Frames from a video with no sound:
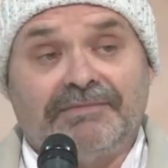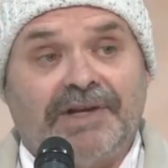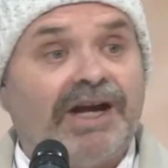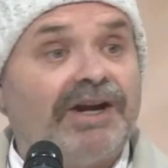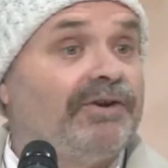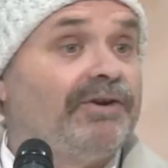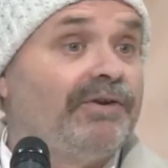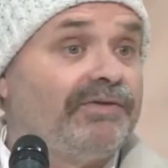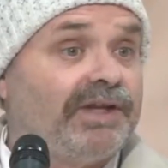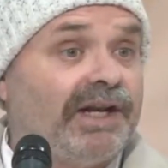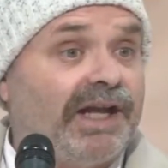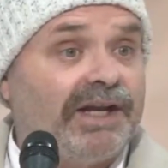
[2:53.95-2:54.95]
I don't know if
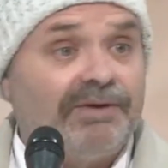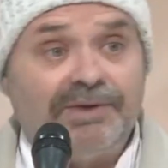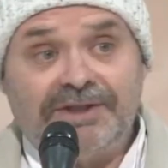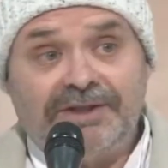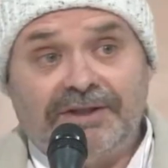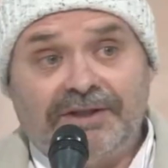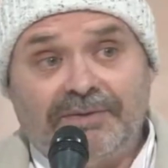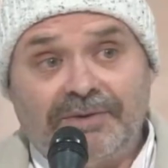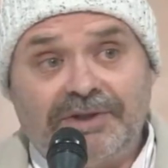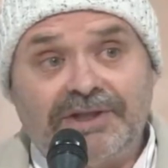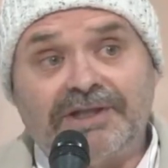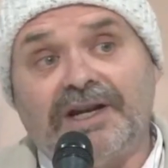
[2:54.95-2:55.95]
the language
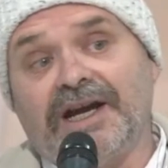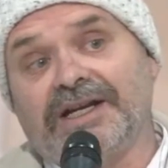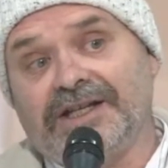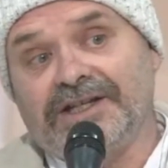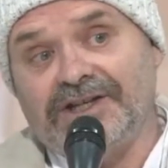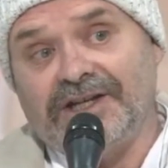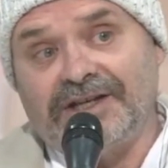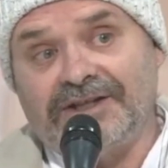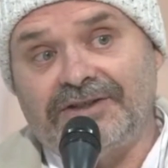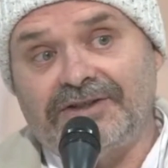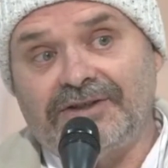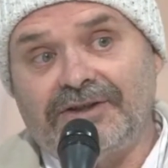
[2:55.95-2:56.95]
would slightly
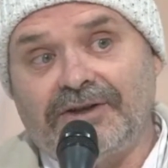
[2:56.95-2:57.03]
change,